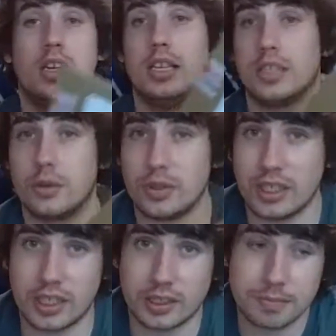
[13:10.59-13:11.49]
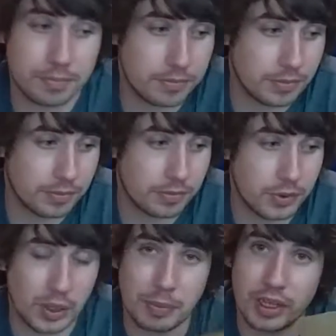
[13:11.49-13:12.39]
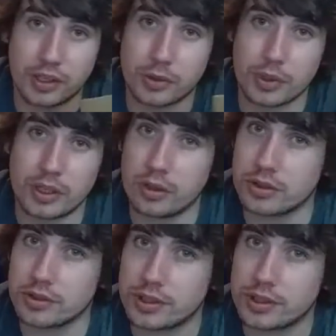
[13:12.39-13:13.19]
is only like, you only pay like $3 or